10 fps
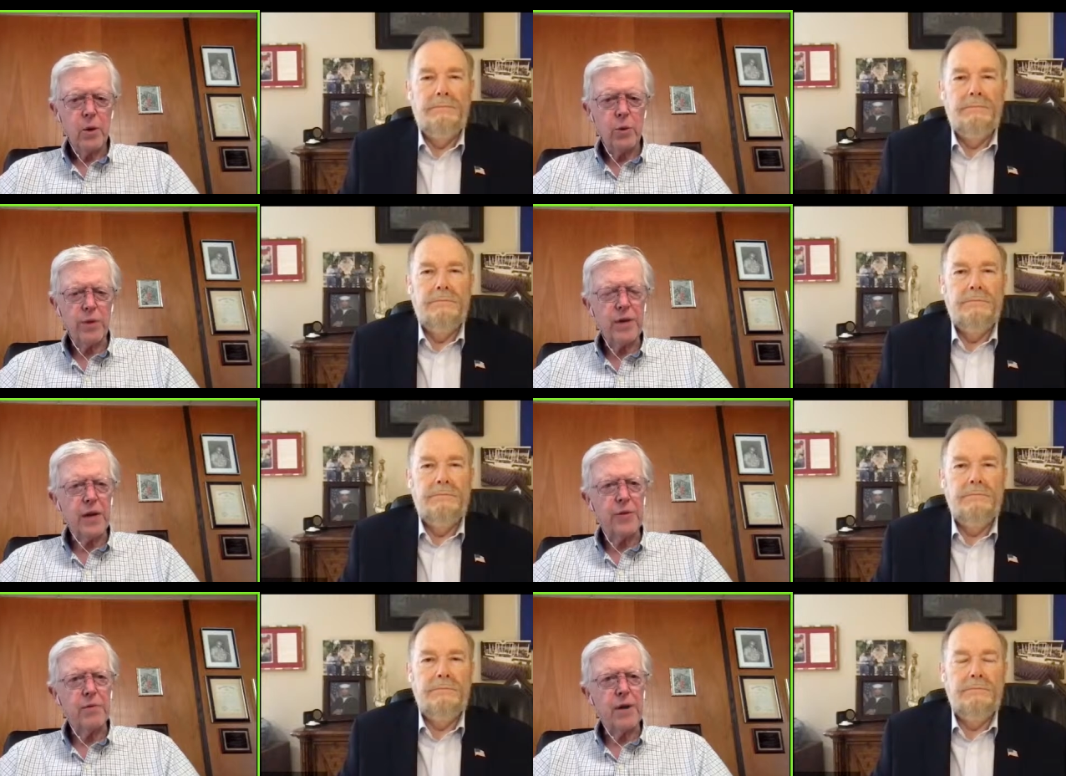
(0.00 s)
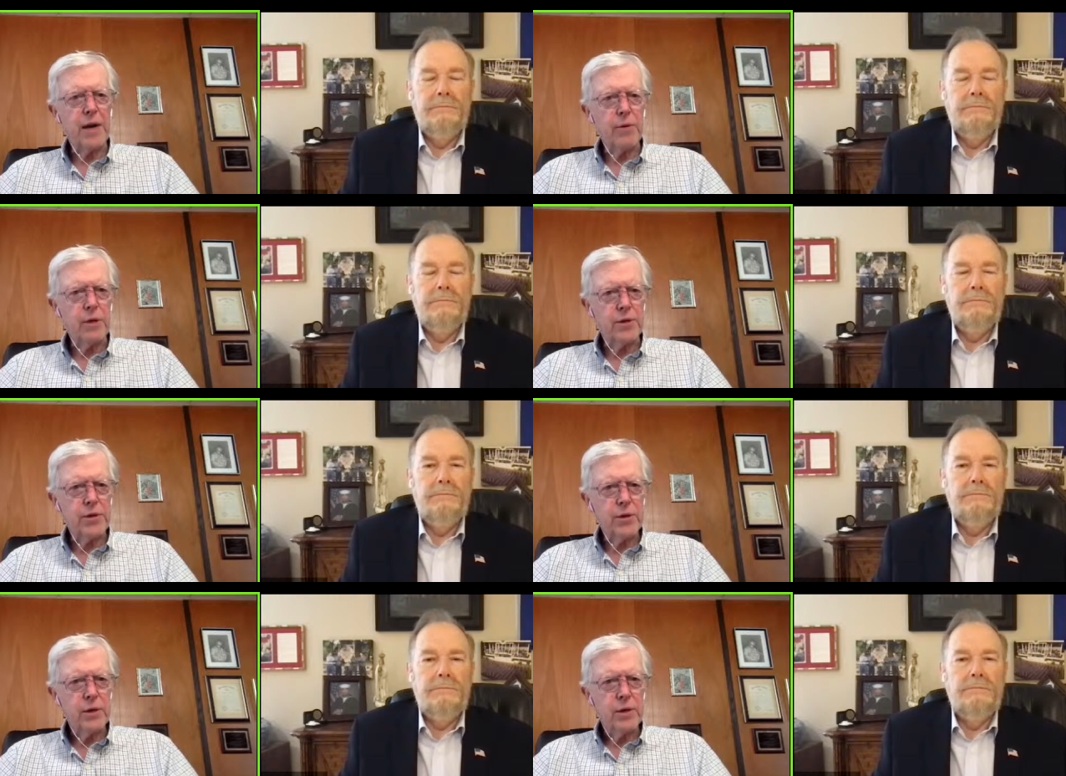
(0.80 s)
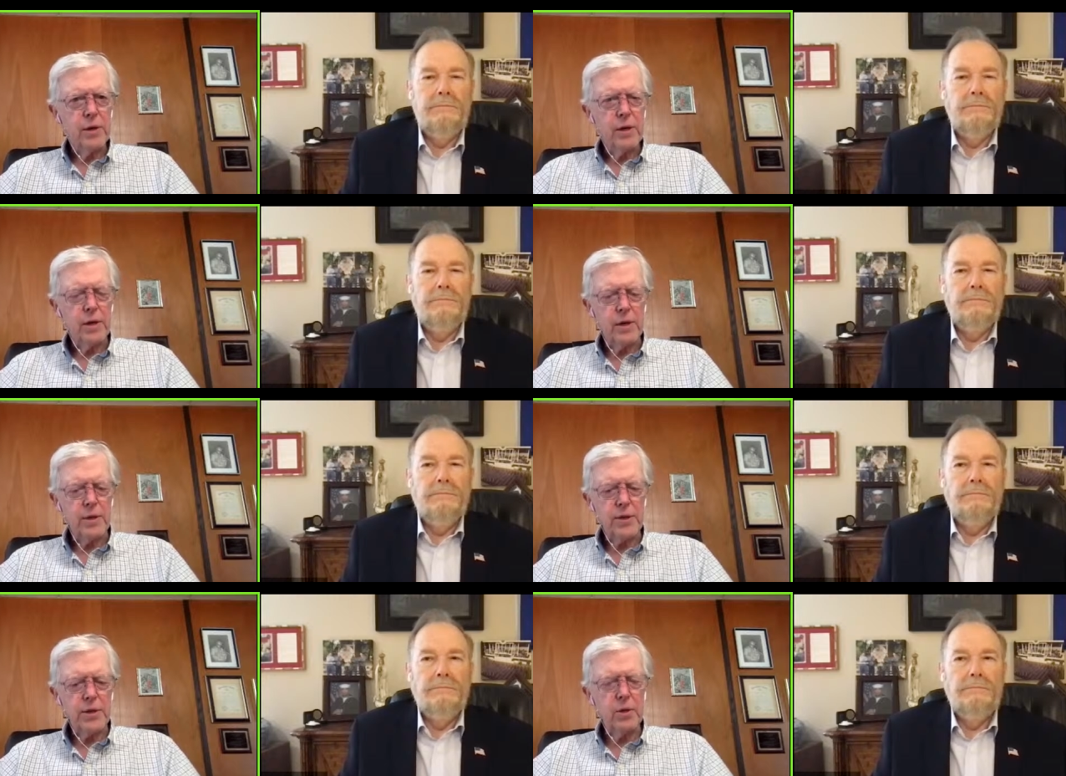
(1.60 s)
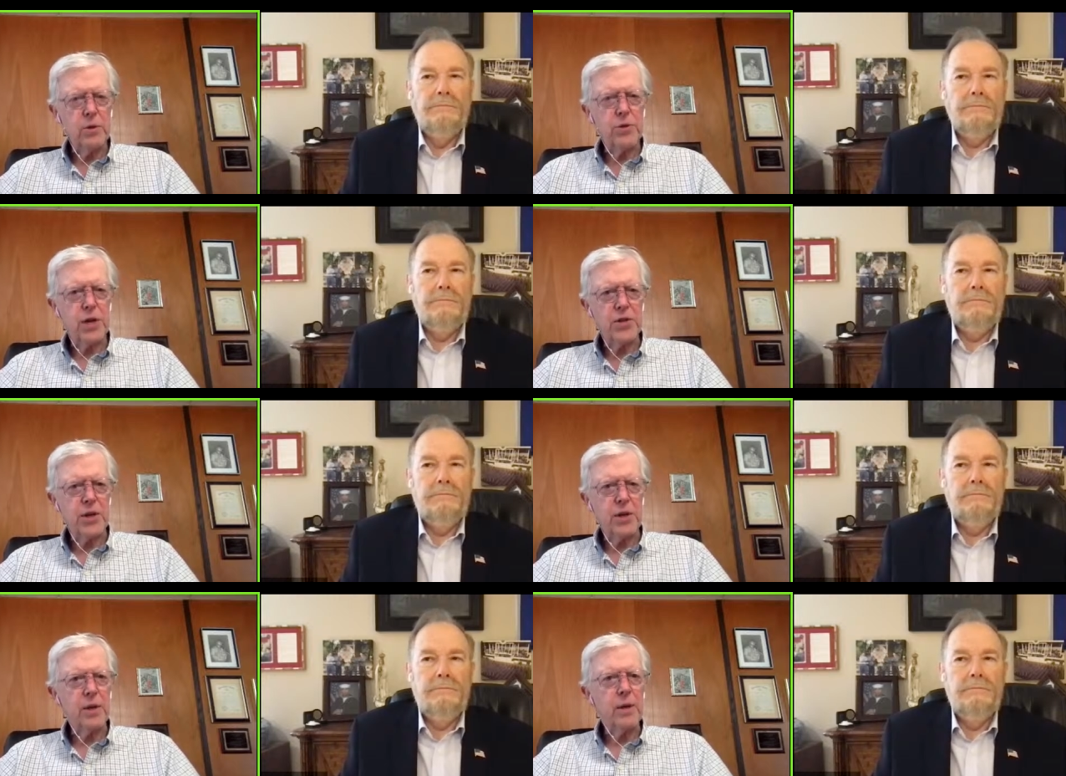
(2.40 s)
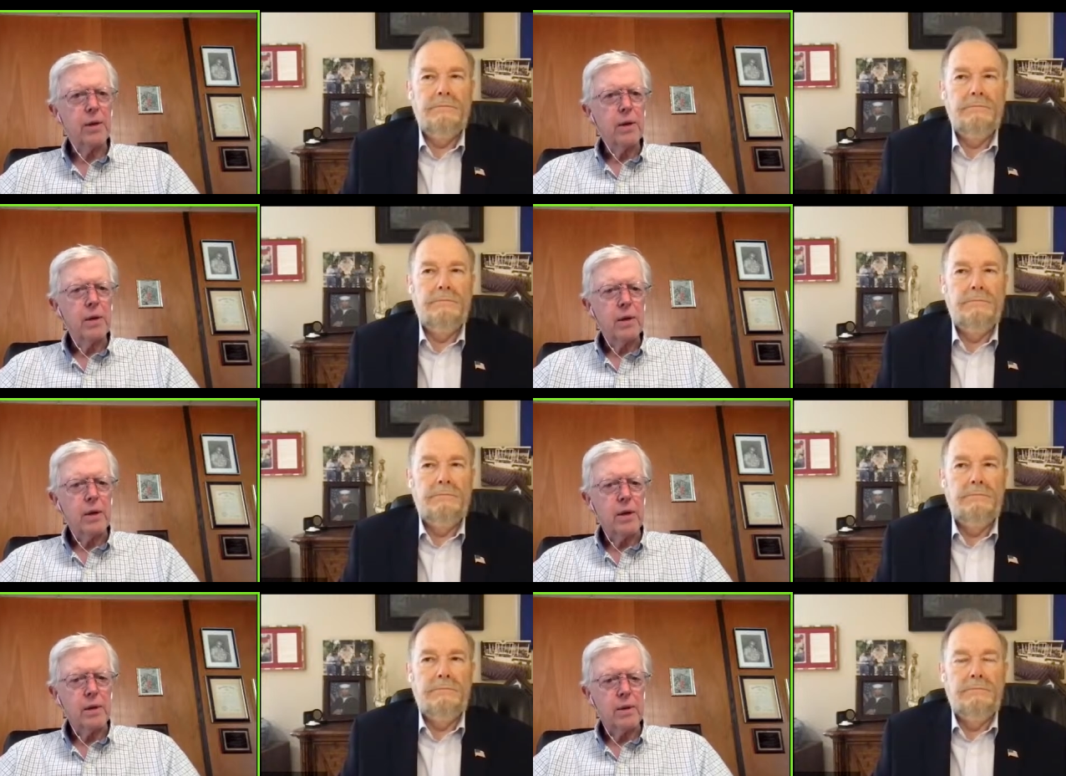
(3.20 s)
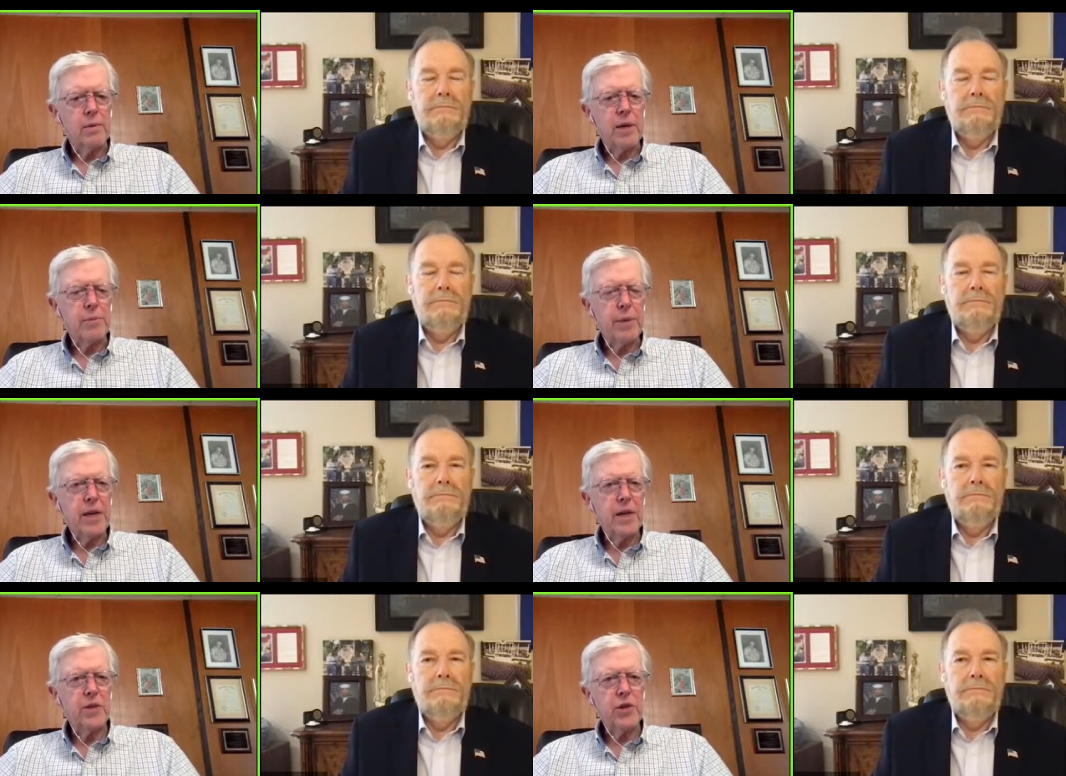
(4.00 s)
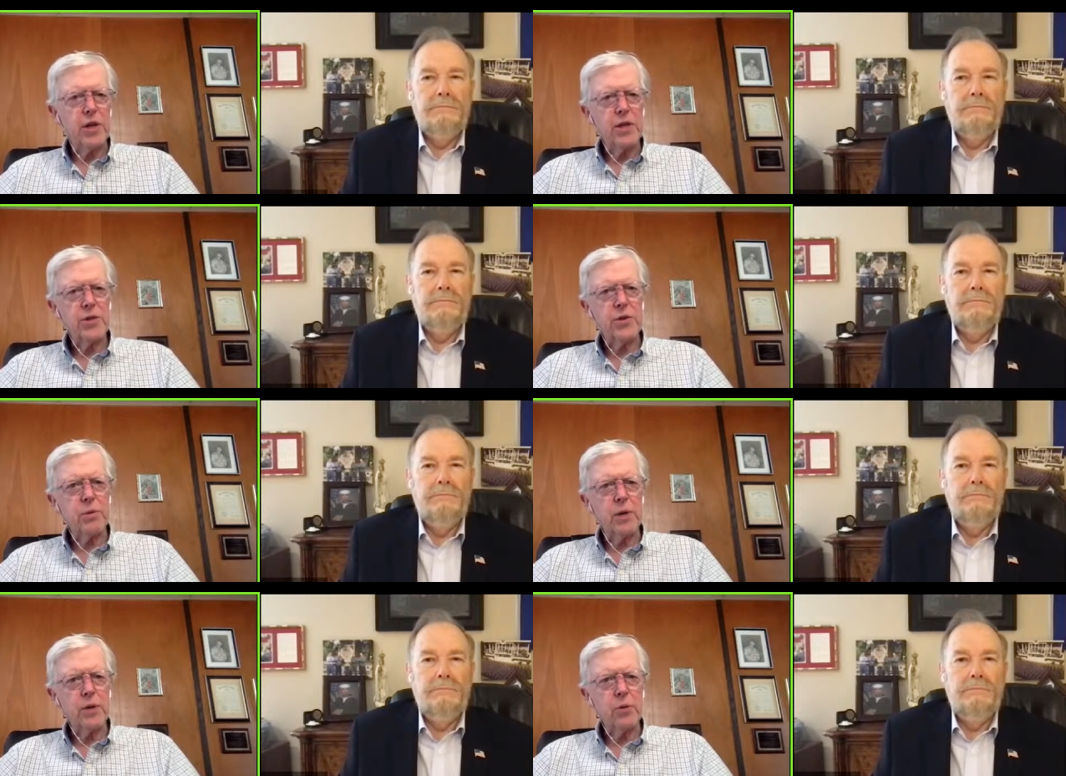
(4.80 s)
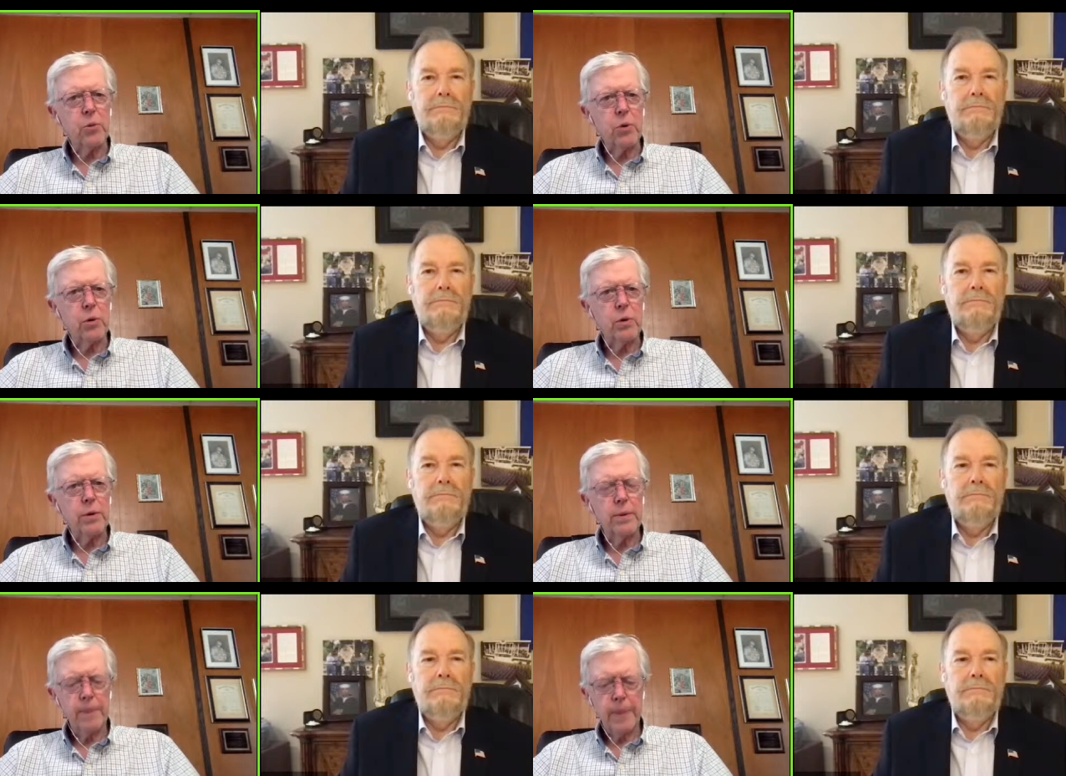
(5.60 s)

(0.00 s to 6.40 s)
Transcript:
Speaker 1: We've got the virus uh, still chasing uh, and being chased around the world.